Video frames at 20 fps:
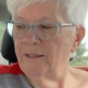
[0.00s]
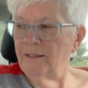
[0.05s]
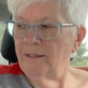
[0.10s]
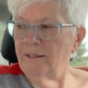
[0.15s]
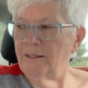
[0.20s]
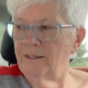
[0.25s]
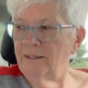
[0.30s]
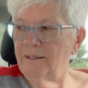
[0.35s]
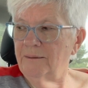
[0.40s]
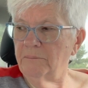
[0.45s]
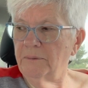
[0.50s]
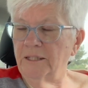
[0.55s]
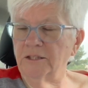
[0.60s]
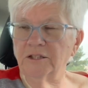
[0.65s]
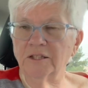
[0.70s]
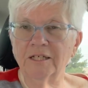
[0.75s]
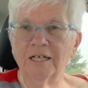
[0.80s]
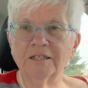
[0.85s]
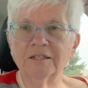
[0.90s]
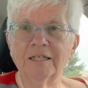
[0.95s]
because
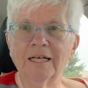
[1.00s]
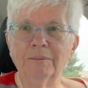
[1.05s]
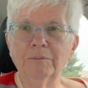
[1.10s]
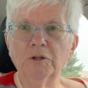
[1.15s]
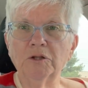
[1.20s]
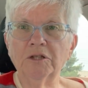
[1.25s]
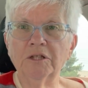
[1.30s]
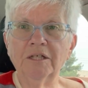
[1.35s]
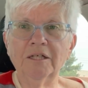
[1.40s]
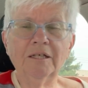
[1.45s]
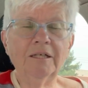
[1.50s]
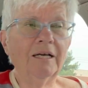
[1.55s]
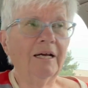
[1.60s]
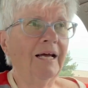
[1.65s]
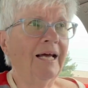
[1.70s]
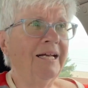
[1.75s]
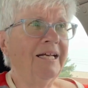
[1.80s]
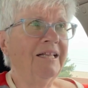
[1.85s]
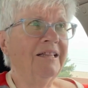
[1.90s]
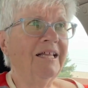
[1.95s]
the next time you see
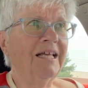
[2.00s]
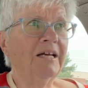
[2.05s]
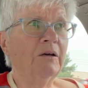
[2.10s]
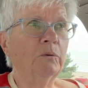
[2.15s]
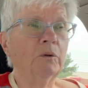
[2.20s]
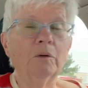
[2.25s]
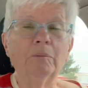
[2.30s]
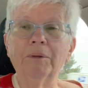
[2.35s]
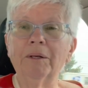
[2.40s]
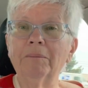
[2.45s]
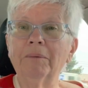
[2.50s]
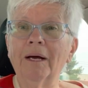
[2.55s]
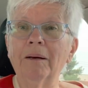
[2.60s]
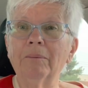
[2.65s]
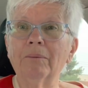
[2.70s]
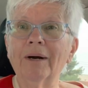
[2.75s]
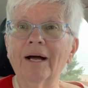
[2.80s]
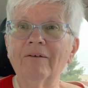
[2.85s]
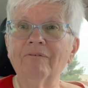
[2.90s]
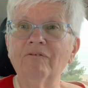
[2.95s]
anything will be my
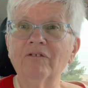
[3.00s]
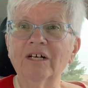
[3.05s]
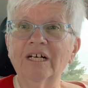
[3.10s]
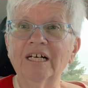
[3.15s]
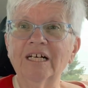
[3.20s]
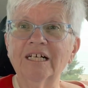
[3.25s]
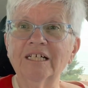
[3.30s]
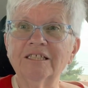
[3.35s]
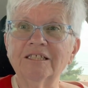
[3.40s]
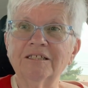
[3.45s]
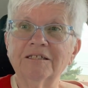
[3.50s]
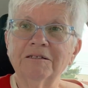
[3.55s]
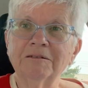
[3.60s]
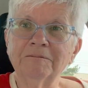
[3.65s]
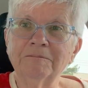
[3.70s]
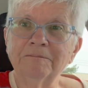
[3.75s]
breakfast.